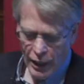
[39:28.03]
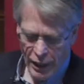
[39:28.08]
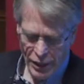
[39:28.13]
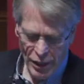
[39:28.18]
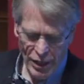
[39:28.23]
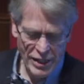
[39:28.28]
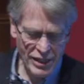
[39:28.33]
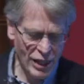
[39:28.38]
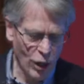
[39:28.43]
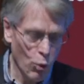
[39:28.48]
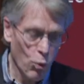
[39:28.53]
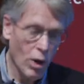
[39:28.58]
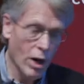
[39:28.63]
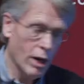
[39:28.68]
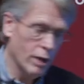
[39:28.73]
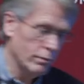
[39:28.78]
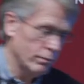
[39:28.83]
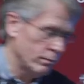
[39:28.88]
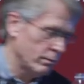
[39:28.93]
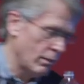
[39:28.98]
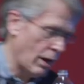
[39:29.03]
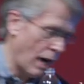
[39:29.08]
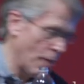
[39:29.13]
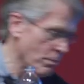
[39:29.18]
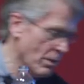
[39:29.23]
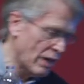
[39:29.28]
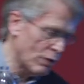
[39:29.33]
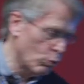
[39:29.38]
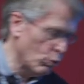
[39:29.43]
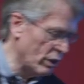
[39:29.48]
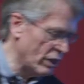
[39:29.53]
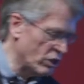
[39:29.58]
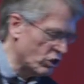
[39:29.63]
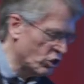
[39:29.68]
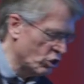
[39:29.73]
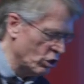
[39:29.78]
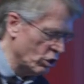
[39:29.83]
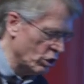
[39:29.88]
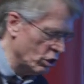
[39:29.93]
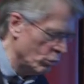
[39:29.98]
Now I say, well, I'm not really
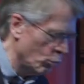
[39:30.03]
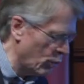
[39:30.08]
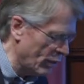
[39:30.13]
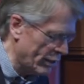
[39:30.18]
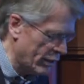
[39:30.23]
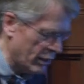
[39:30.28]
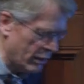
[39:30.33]
sure what,